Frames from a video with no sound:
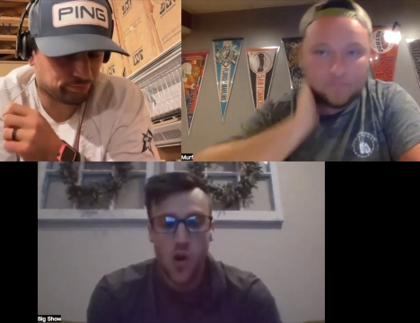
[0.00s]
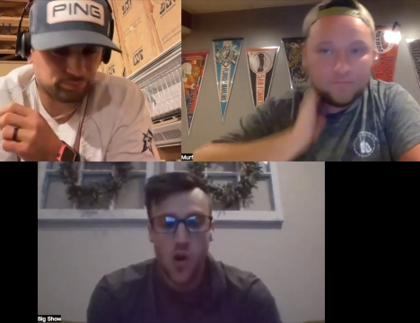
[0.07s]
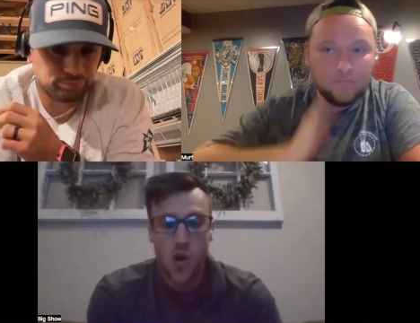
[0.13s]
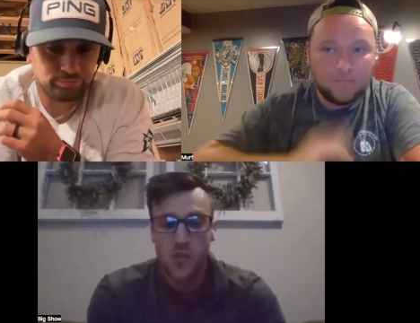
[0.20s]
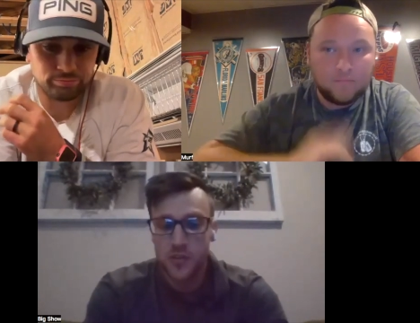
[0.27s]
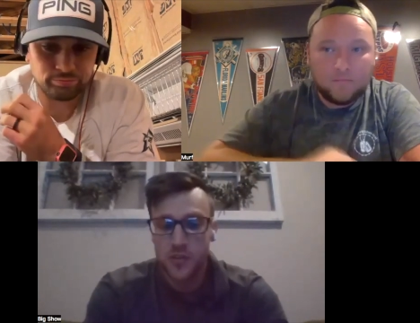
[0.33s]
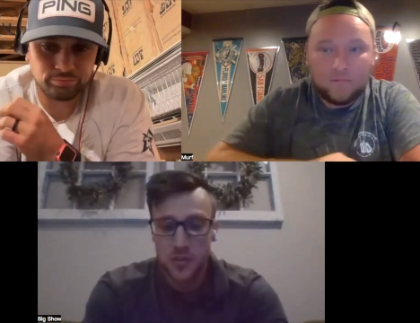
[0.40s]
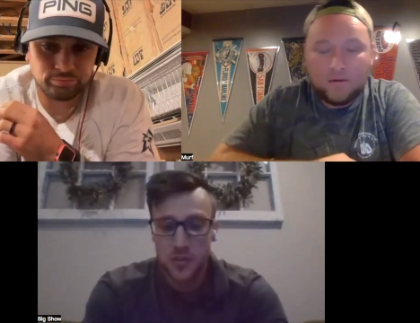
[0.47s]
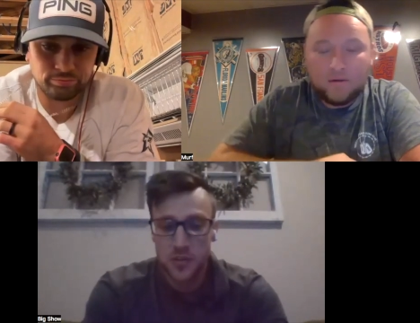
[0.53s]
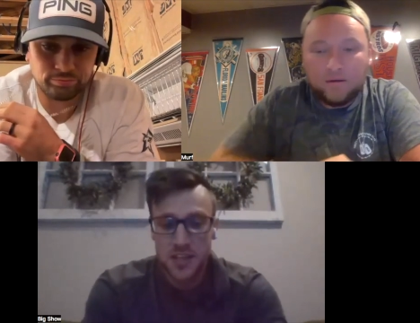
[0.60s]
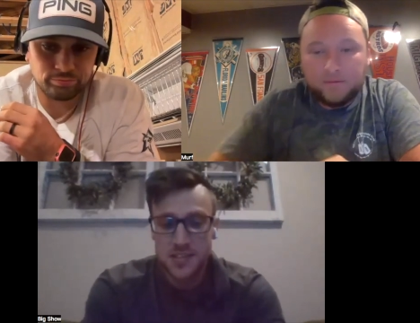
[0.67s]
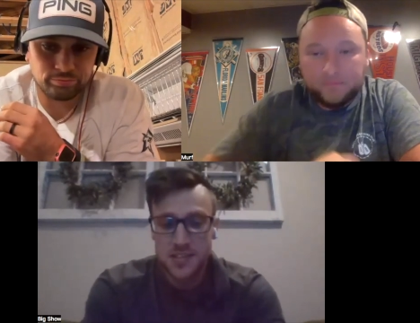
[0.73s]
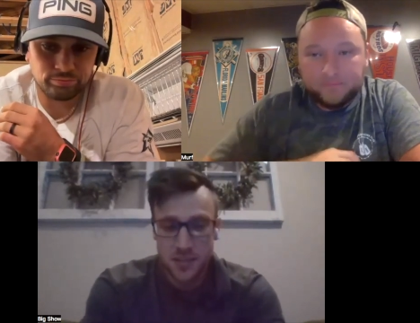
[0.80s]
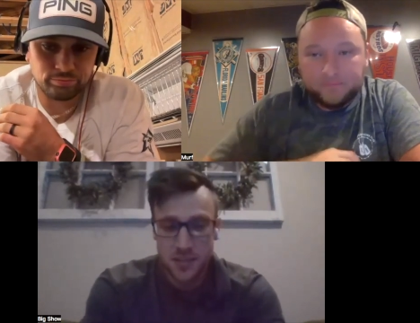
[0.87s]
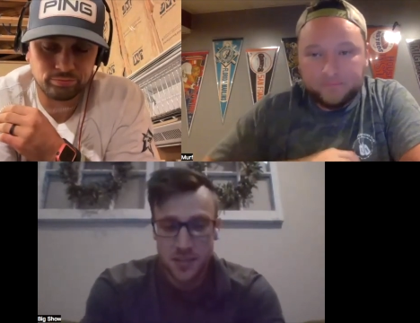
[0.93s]
Speaker 1: the little
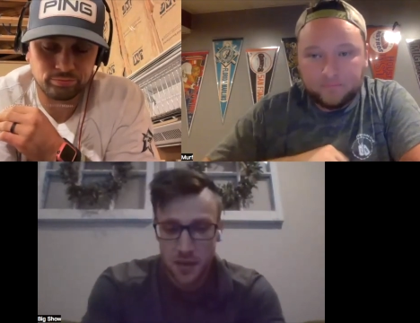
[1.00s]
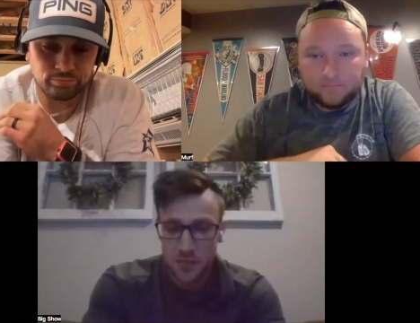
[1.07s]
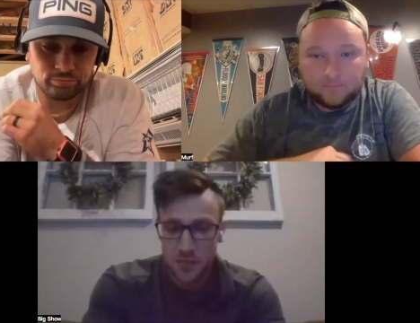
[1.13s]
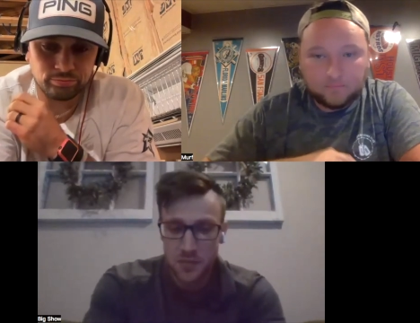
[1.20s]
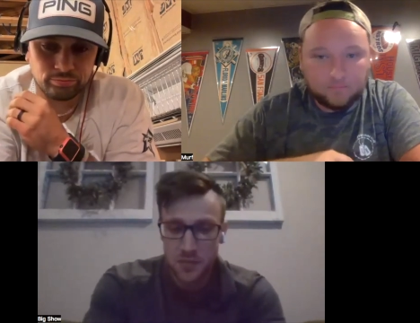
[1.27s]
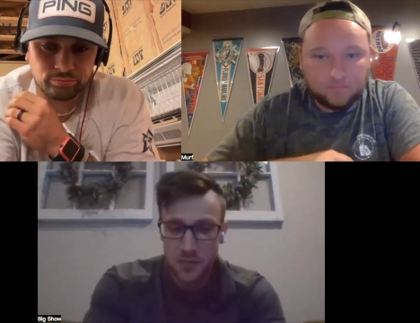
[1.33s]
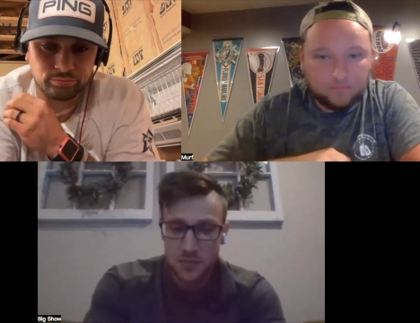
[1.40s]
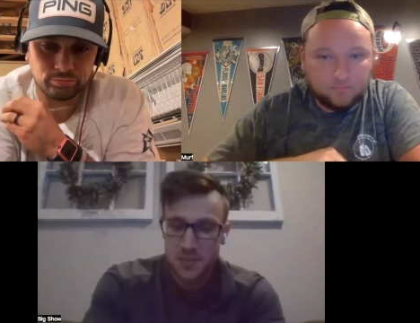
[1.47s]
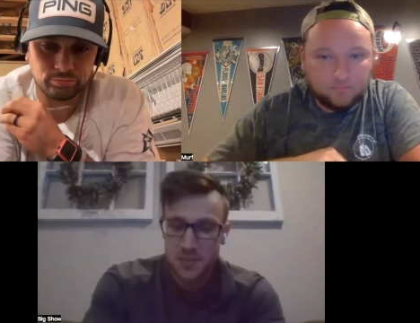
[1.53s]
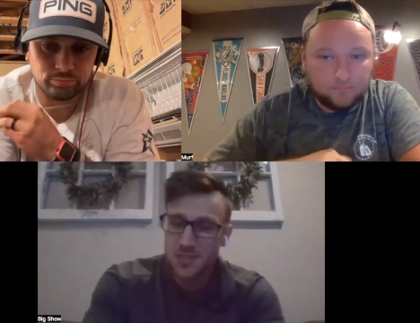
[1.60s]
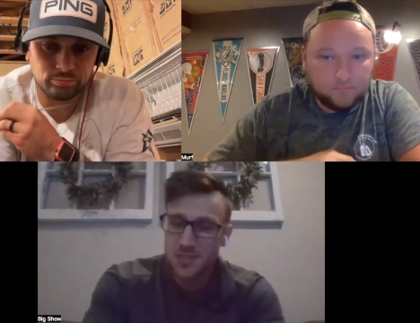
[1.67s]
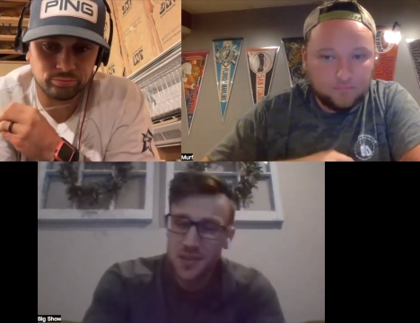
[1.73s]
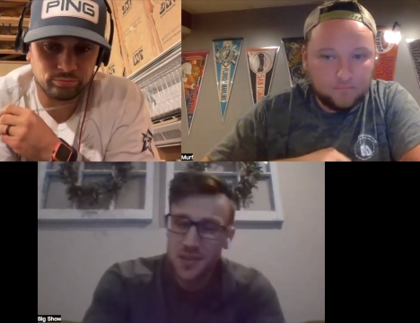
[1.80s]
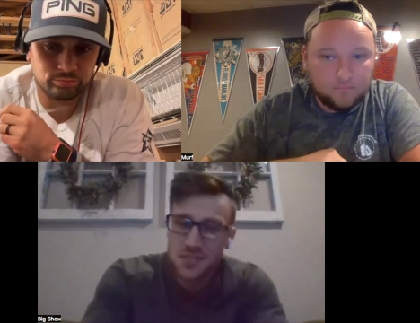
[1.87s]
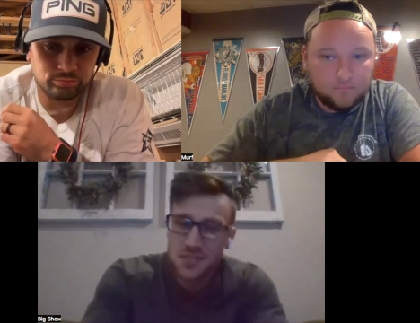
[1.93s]
kids loved him. And so
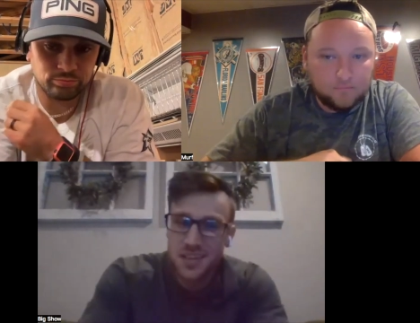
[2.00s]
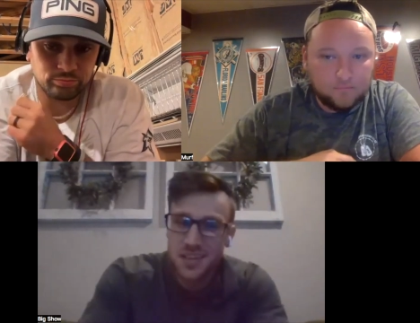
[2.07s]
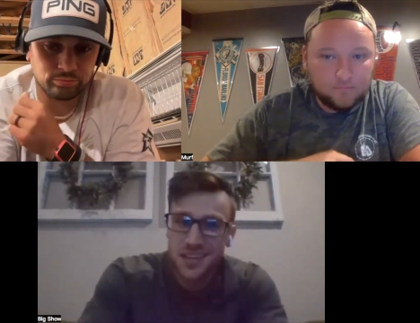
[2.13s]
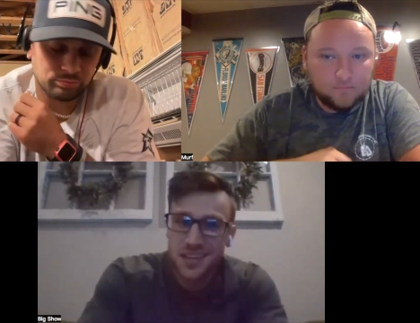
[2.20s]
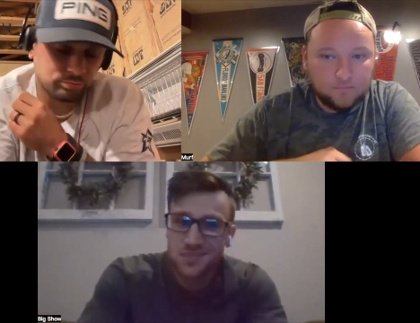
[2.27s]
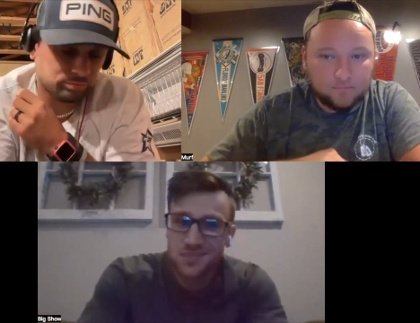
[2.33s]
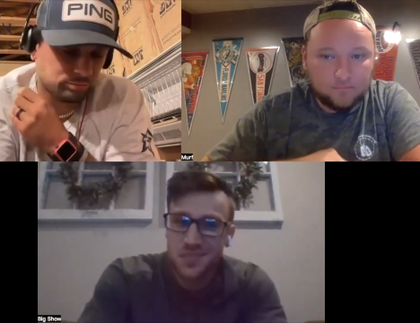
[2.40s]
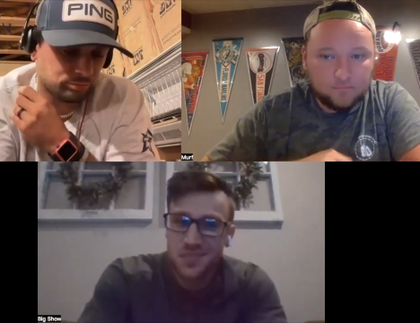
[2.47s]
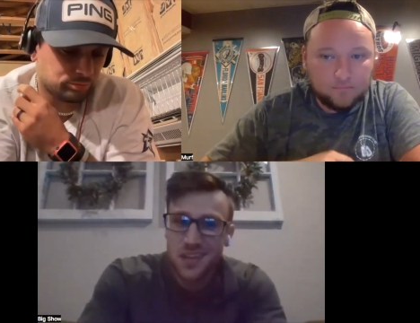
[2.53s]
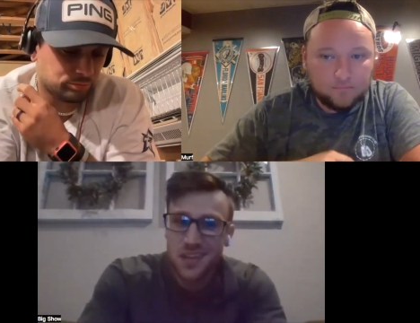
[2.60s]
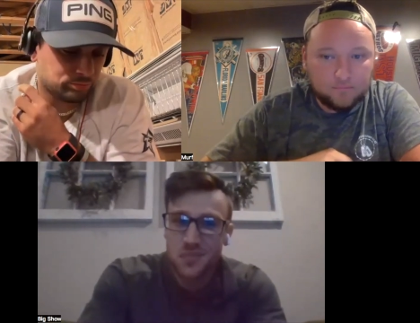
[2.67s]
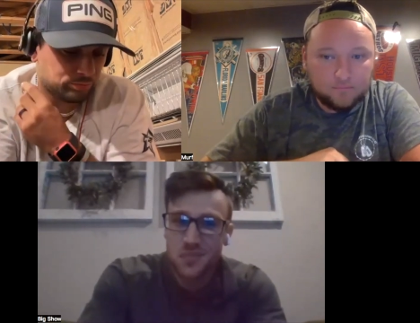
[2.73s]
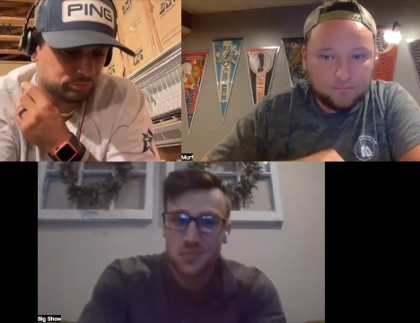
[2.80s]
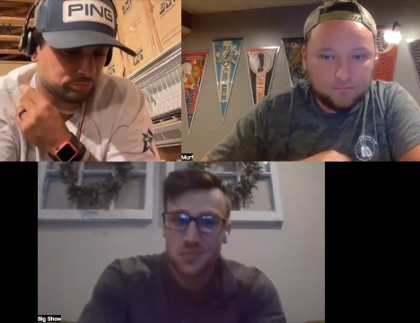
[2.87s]
I was like, I don't,